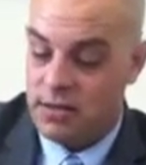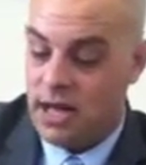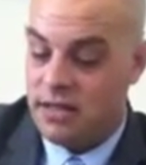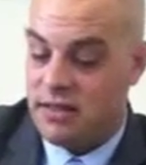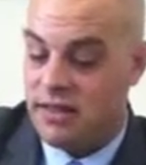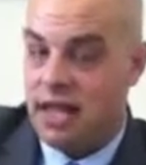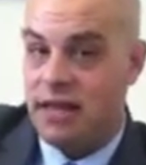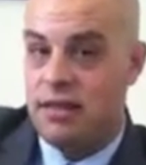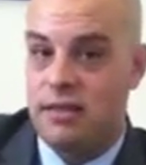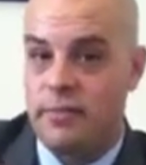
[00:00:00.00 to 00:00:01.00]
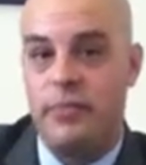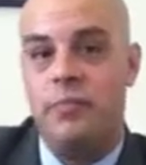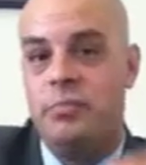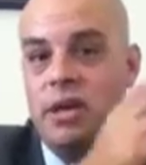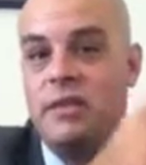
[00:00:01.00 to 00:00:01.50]
got
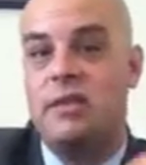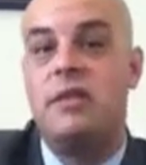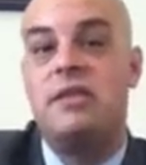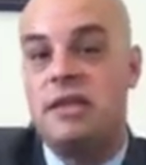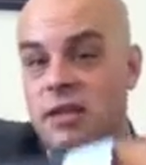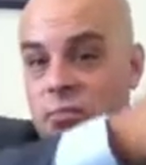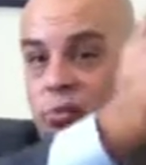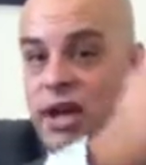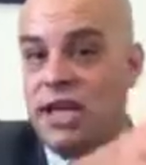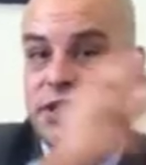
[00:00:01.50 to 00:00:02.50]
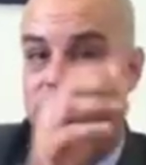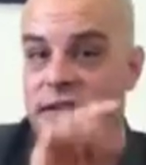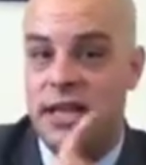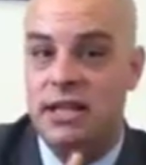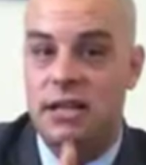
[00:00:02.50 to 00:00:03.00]
basically six
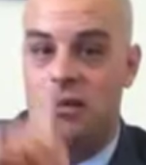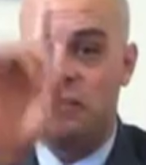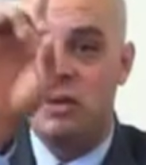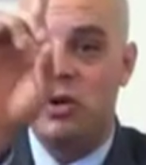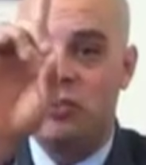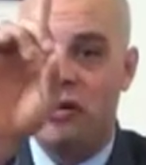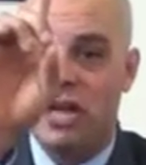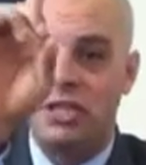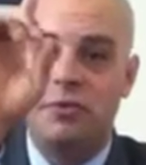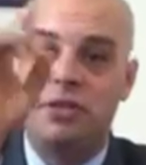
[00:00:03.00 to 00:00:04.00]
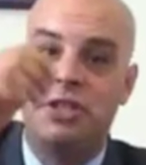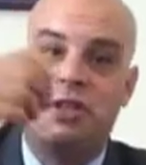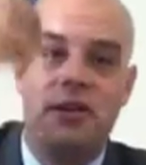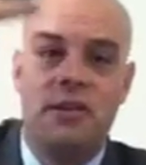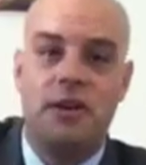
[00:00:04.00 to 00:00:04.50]
branches, and then the middle branch,
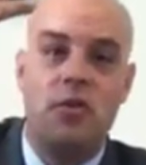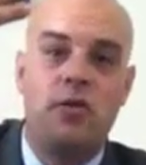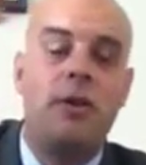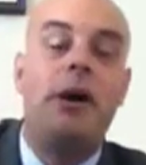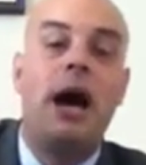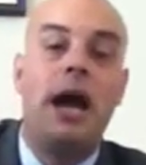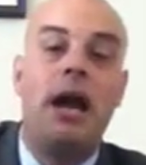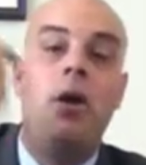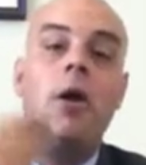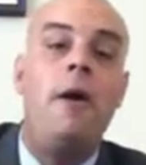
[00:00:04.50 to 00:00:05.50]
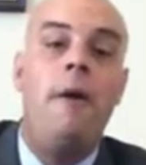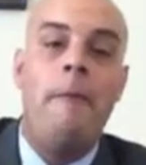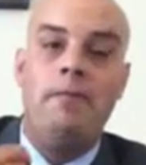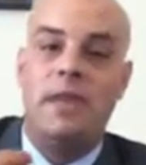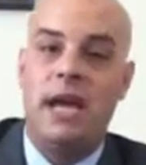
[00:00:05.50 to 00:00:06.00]
which goes up higher,
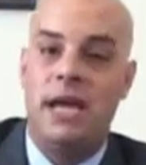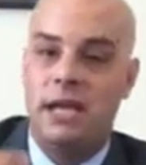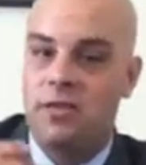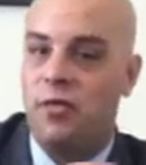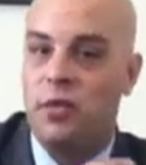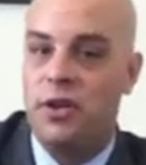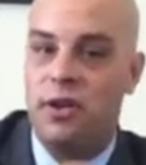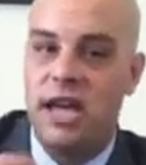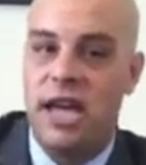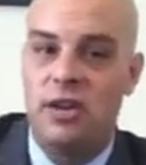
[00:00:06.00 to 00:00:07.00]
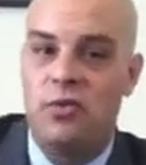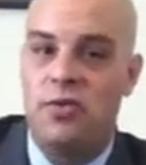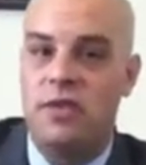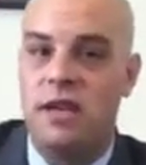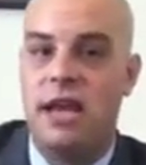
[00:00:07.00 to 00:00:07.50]
and it's for their
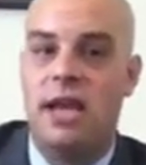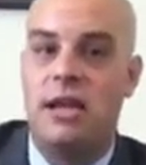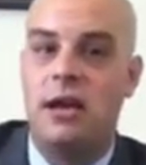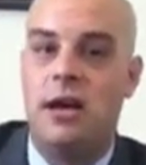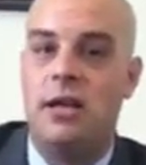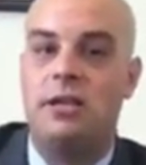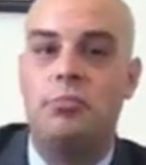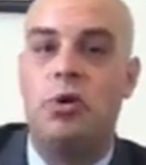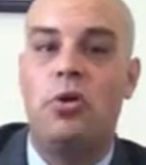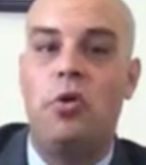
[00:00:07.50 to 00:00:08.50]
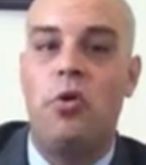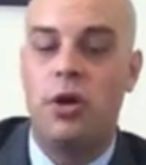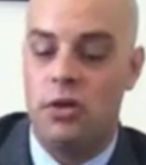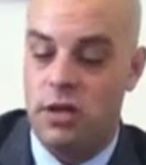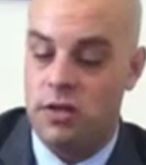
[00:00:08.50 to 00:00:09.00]
candles and to burn
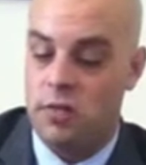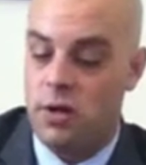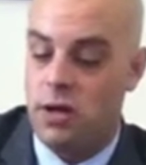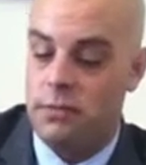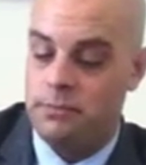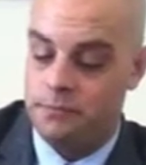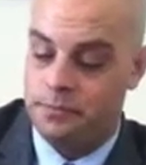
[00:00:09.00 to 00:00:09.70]
oil as well,